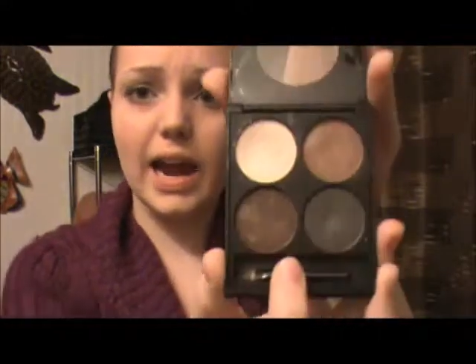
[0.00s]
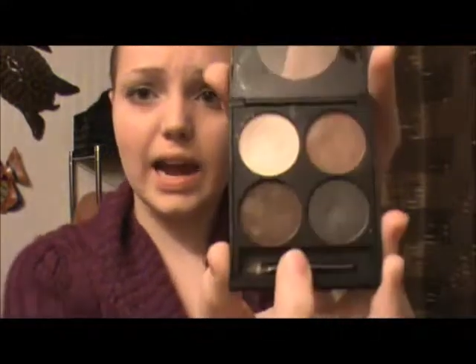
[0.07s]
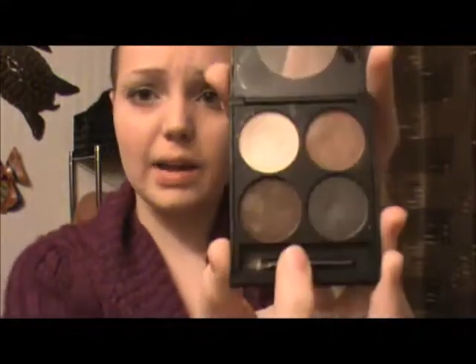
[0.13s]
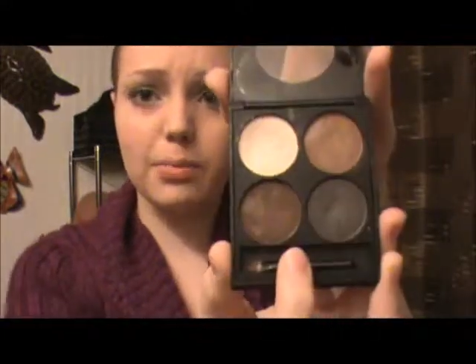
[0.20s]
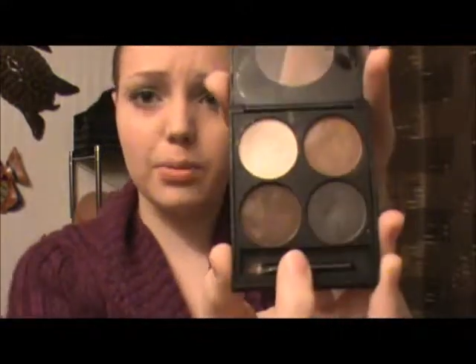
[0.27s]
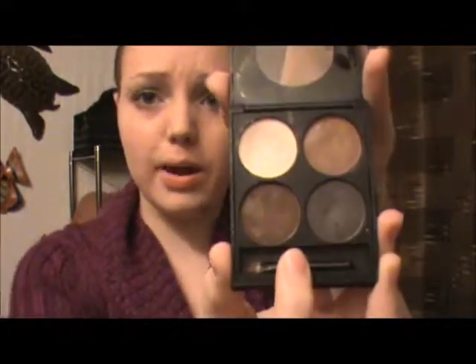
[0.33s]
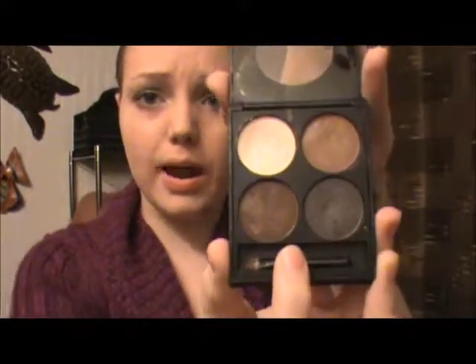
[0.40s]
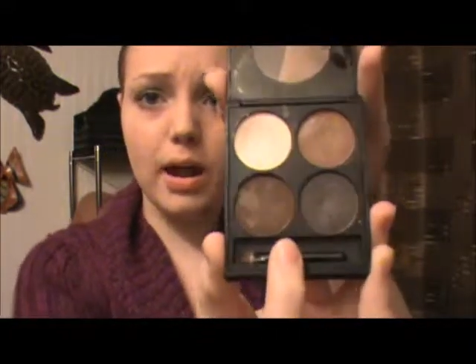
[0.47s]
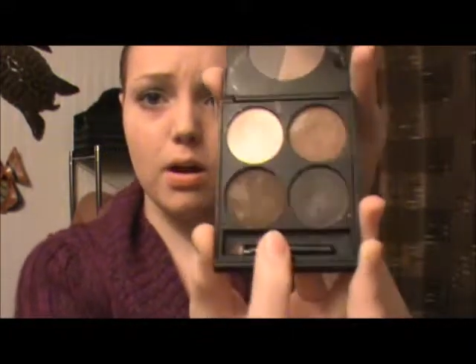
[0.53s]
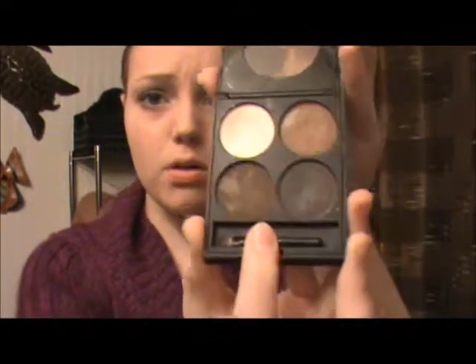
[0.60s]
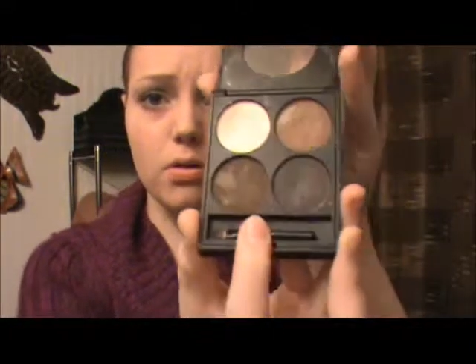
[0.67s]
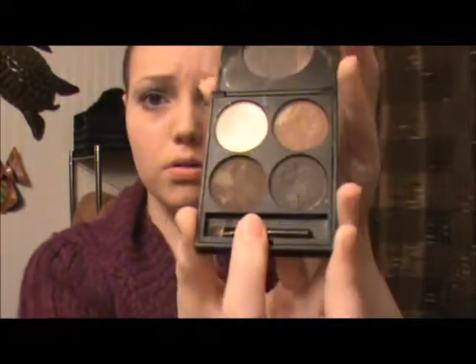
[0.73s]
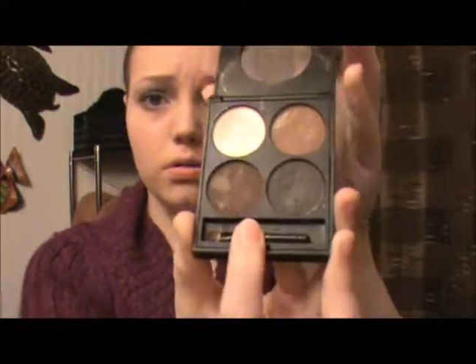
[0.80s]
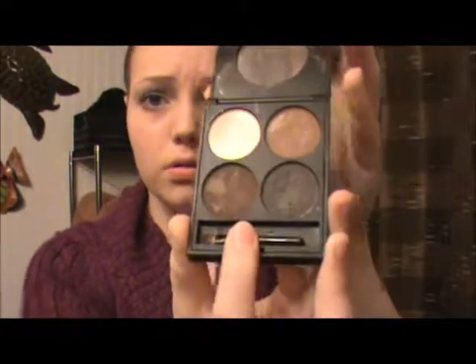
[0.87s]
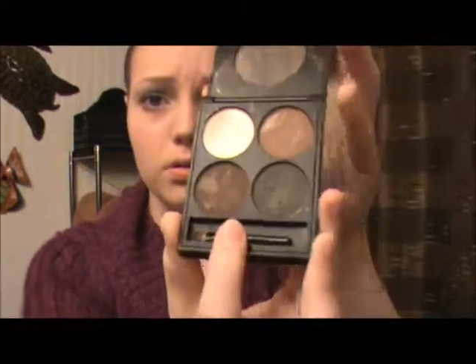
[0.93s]

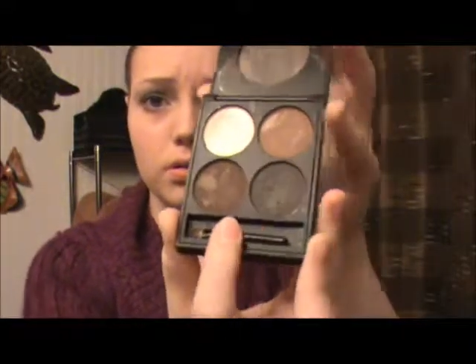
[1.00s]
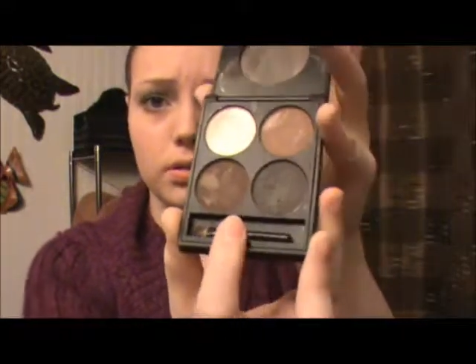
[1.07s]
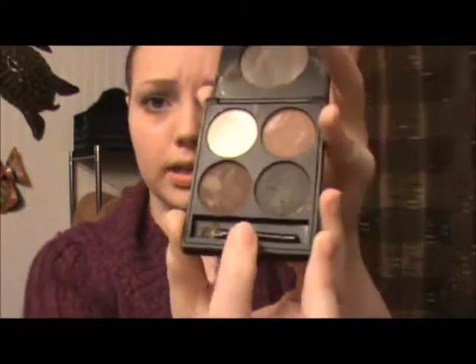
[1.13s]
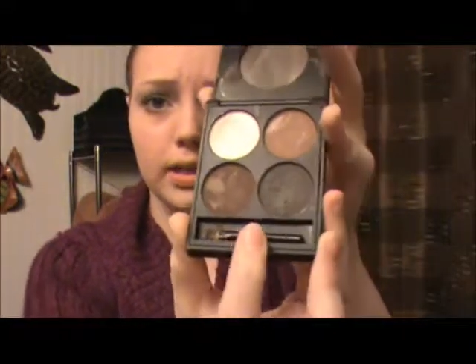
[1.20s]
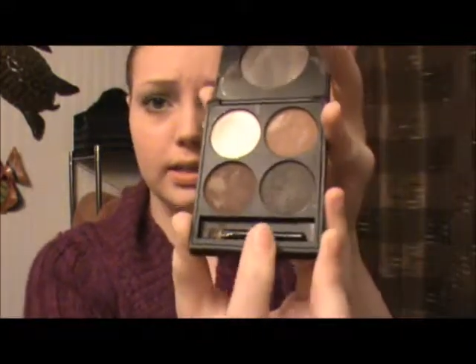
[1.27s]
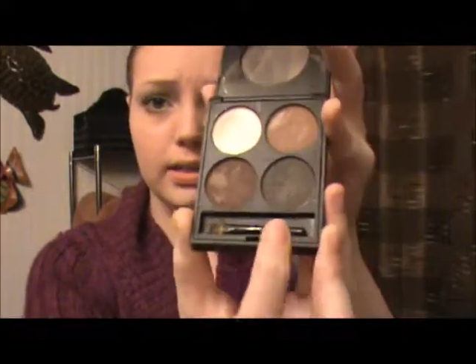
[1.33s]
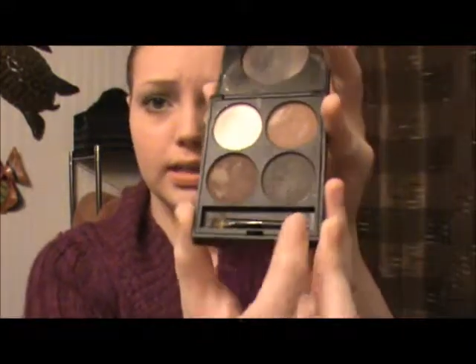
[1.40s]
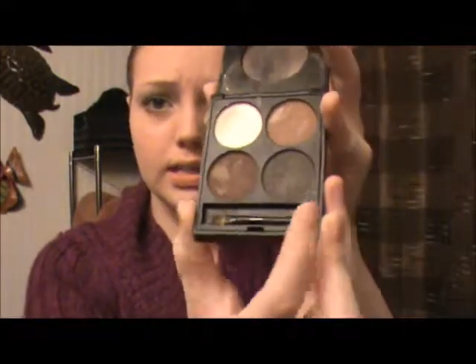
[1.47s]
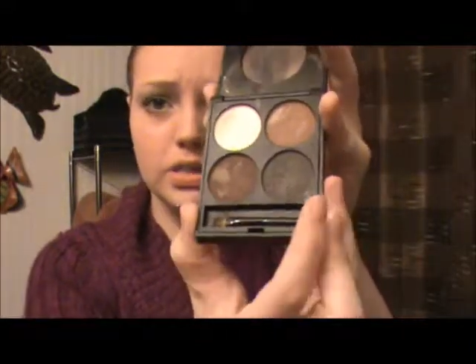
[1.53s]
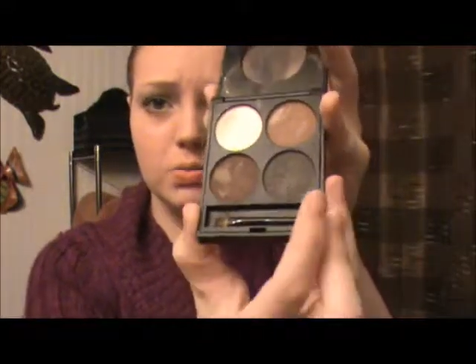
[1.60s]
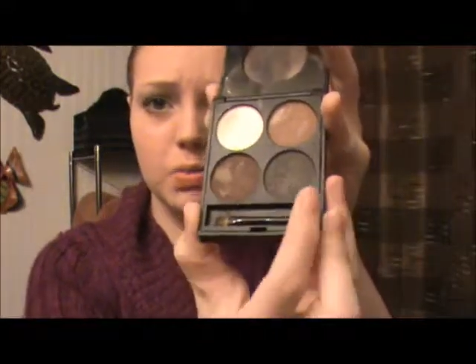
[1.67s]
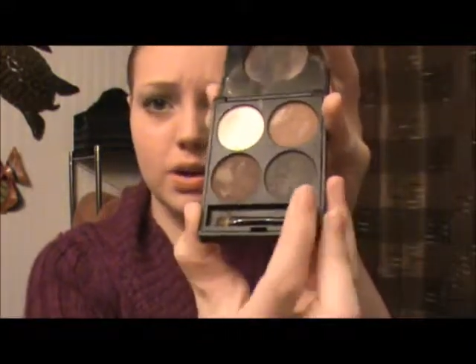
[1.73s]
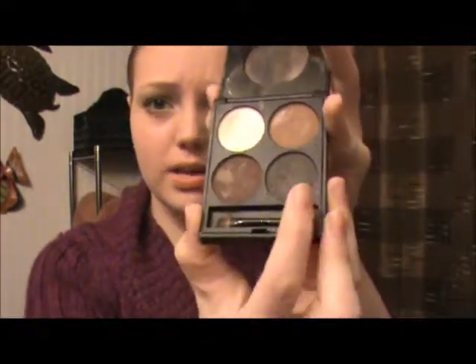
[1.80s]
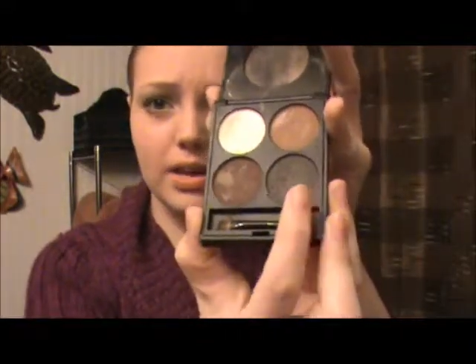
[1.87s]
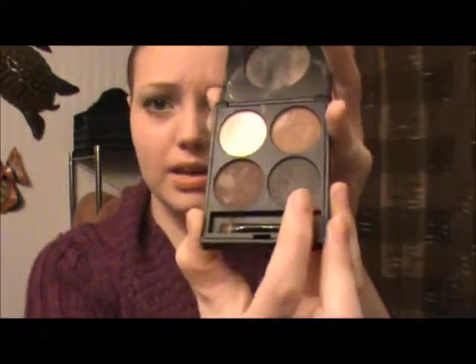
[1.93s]
eyebrow, like this
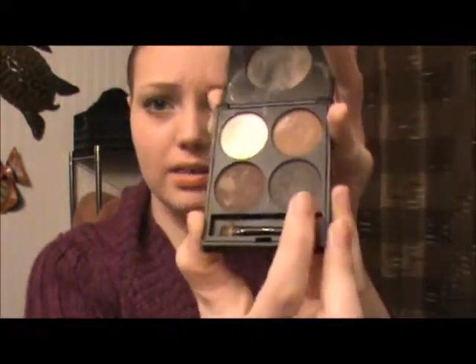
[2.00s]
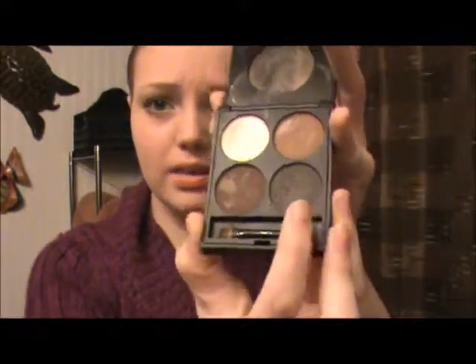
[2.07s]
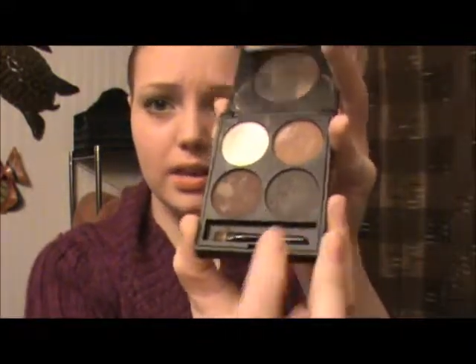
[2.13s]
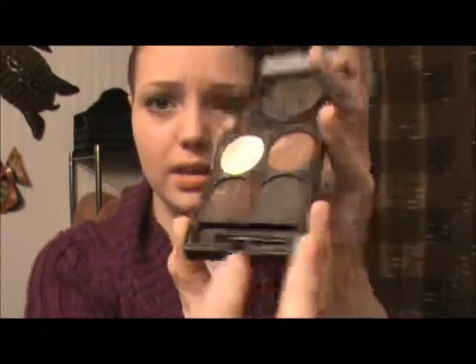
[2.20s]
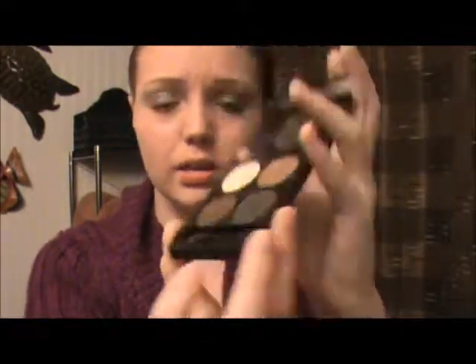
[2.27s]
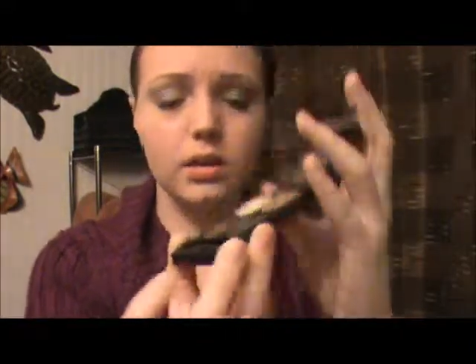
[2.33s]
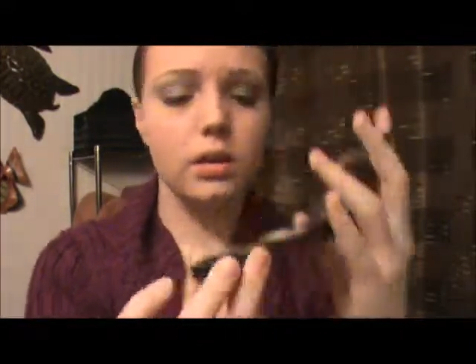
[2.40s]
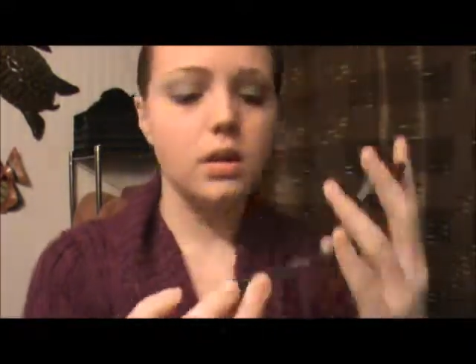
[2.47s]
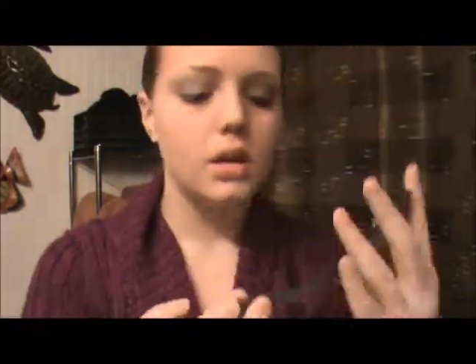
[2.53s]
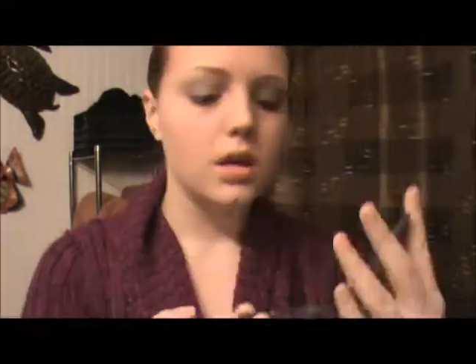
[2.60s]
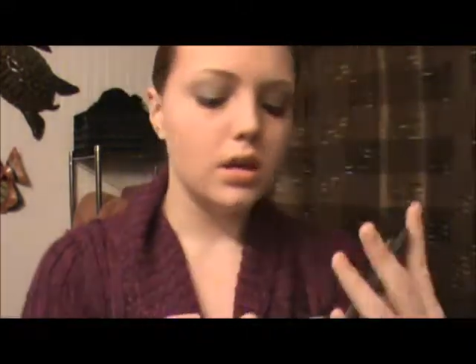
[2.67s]
one, I think,